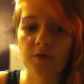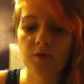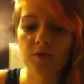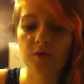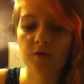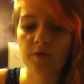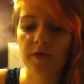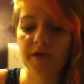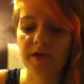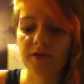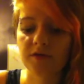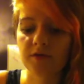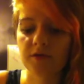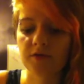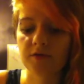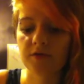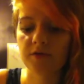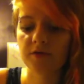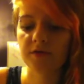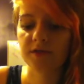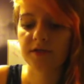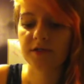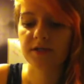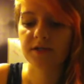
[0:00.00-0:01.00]
All I know
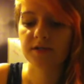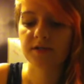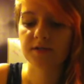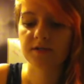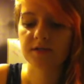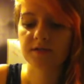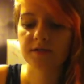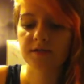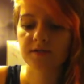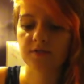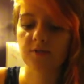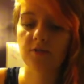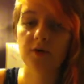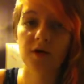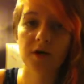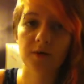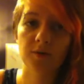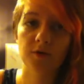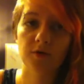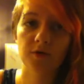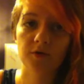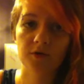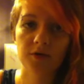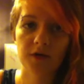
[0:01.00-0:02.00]
is what
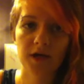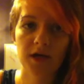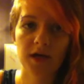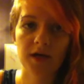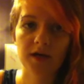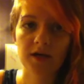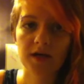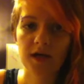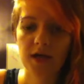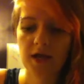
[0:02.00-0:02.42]
I'm good at,